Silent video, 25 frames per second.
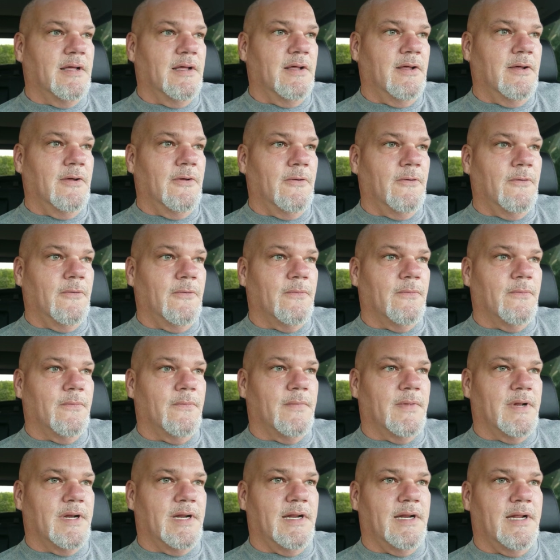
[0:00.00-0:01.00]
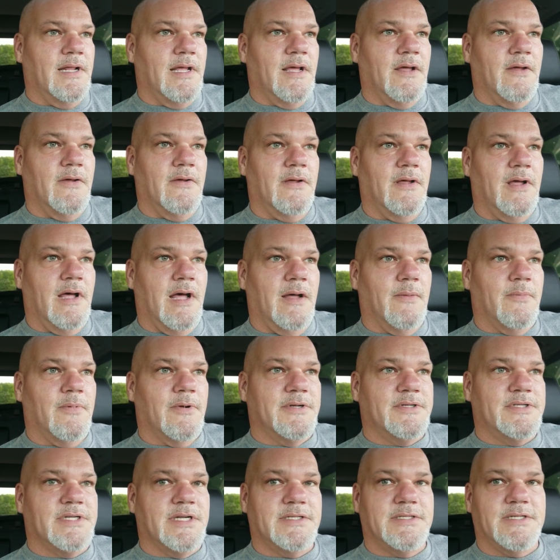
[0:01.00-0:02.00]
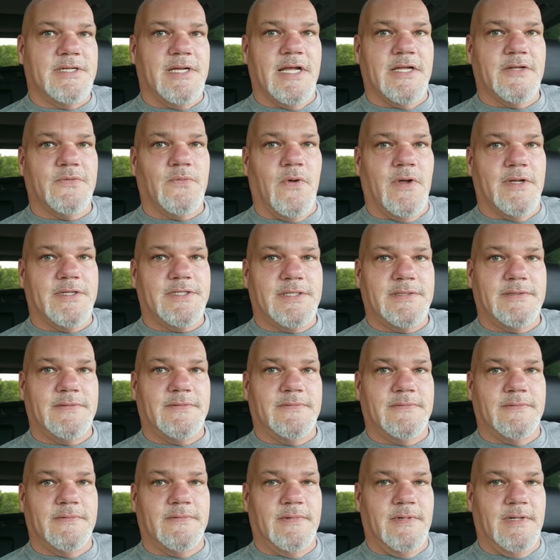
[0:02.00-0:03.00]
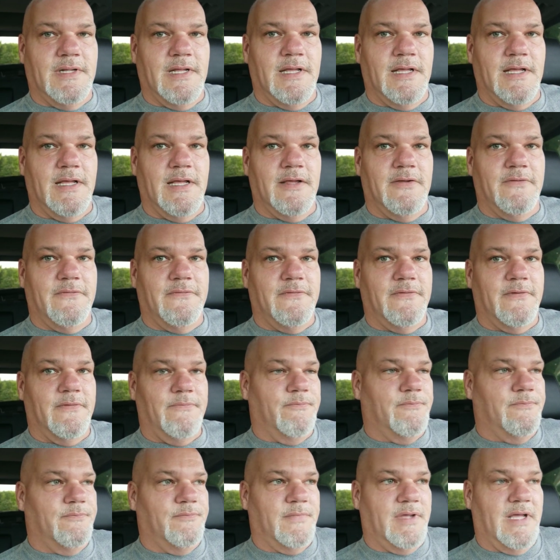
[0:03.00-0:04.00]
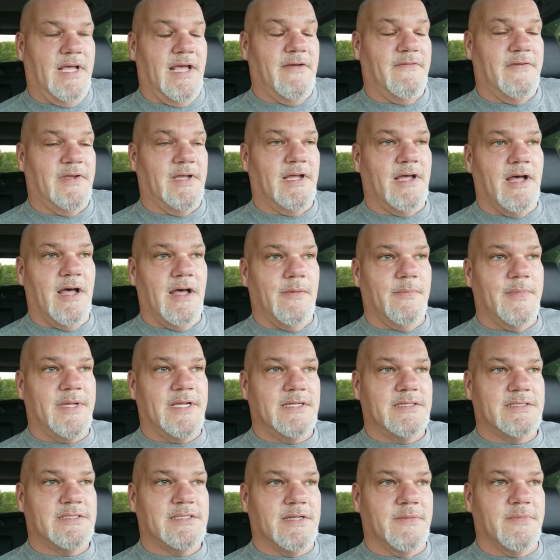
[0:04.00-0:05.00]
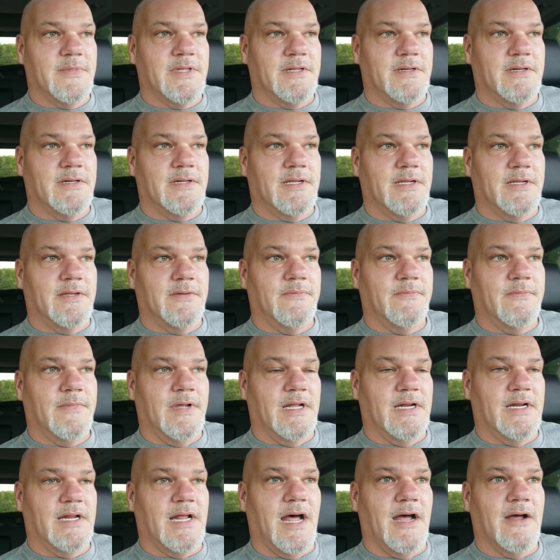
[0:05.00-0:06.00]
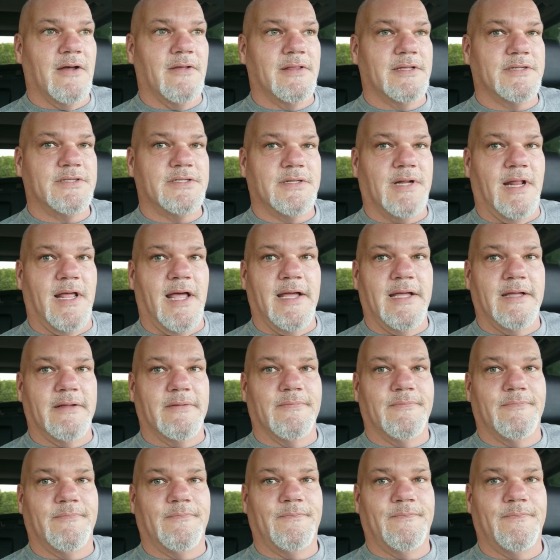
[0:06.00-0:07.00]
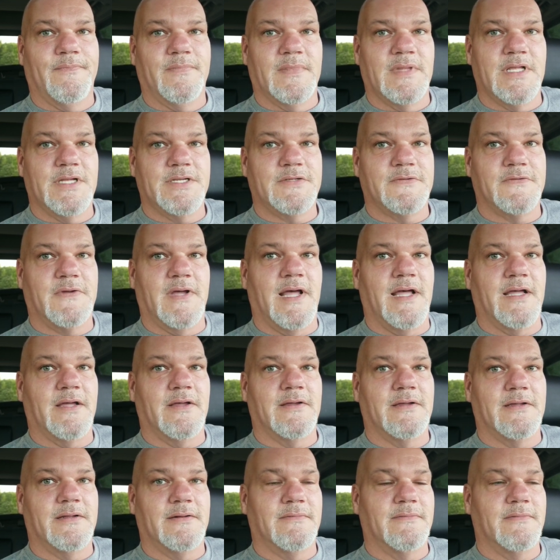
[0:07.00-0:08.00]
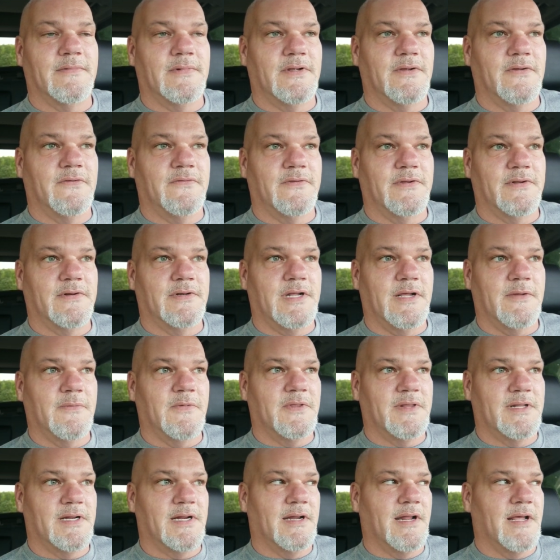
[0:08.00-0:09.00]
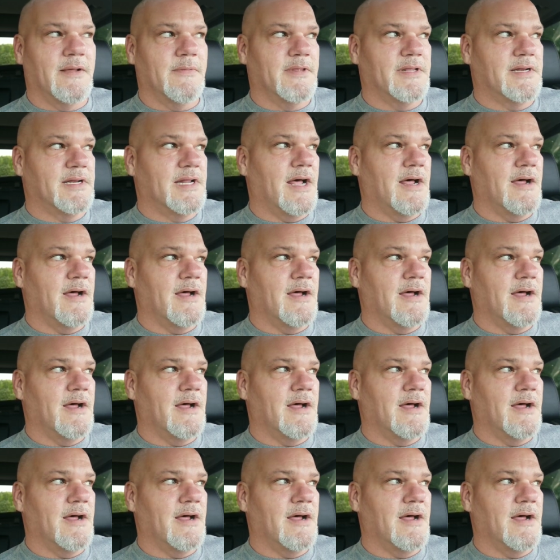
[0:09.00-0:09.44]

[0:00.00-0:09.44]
But anyhow, I appreciate you guys watching. If you have any comments, something to a tire that you like, that you've got good, you know, if you can tell me the name of the tire and